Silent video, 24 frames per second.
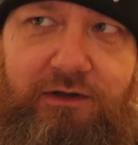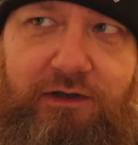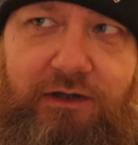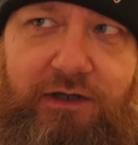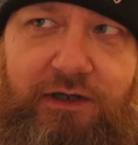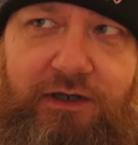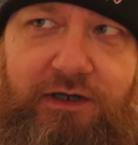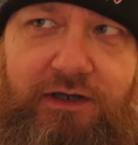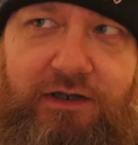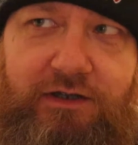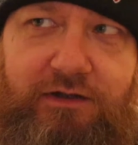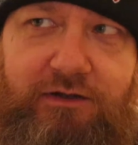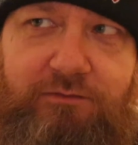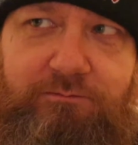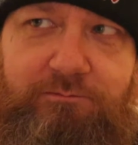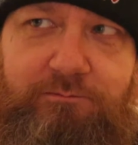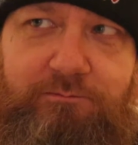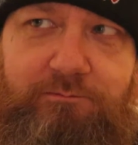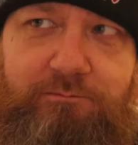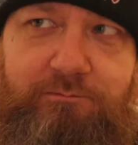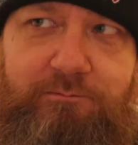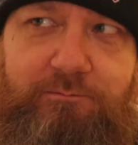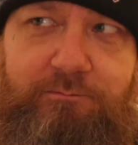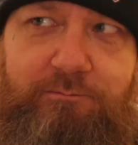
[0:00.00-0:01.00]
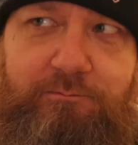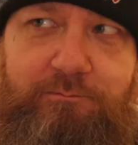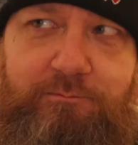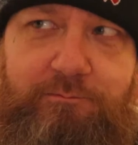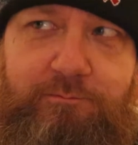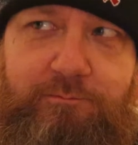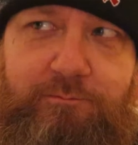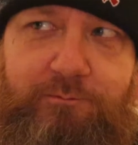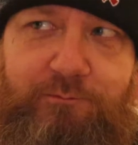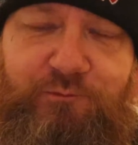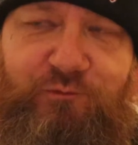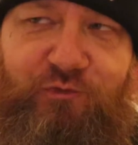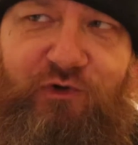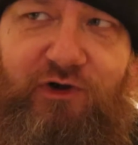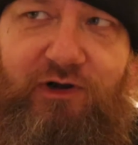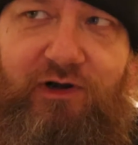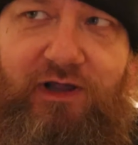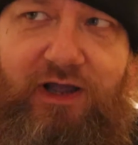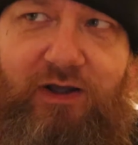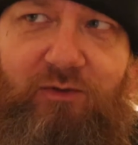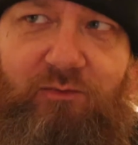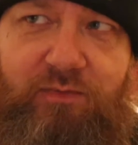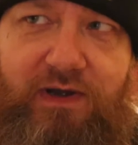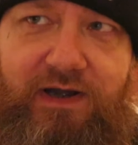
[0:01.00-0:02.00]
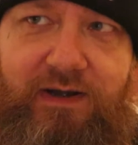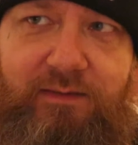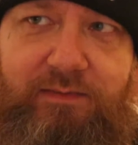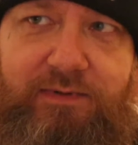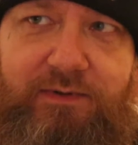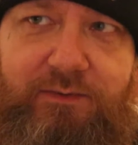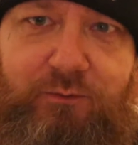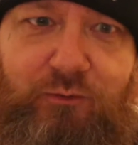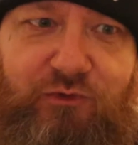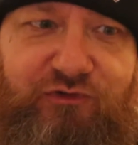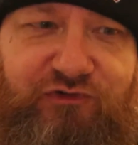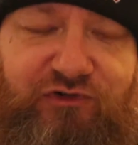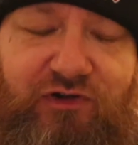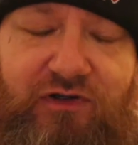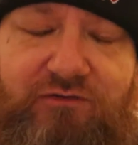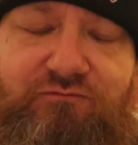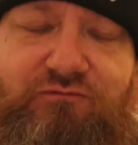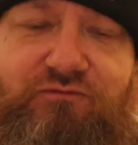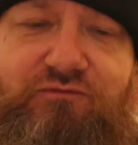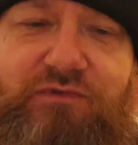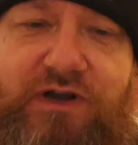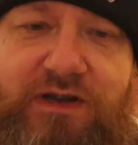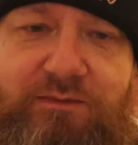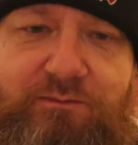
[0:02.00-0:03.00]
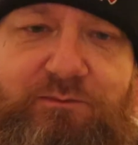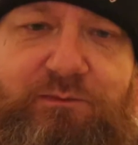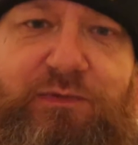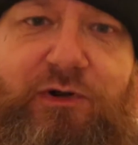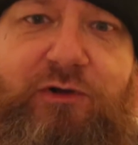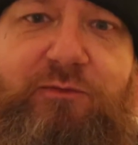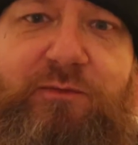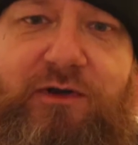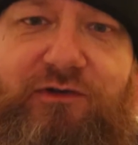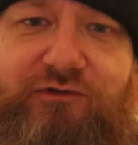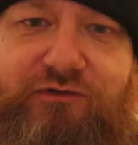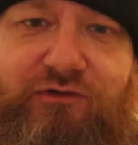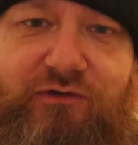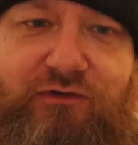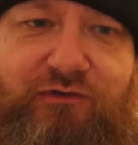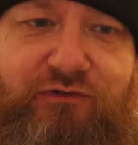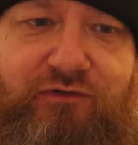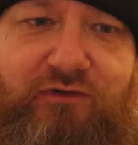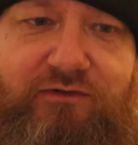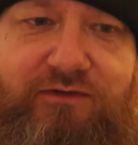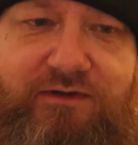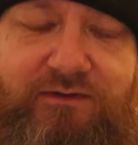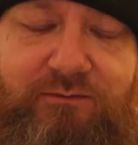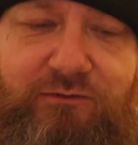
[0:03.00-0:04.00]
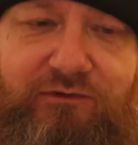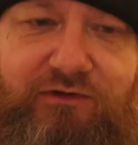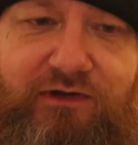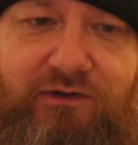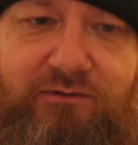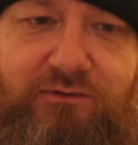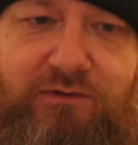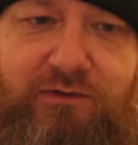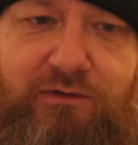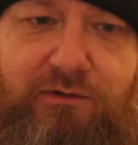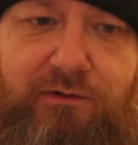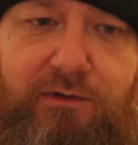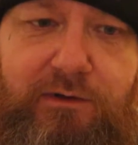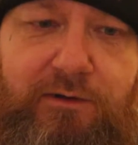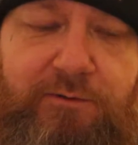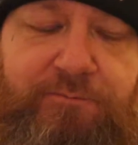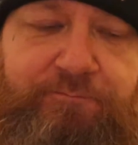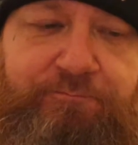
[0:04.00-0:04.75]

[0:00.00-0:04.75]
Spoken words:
in a real ale pub, which it blew my socks off. It was so good.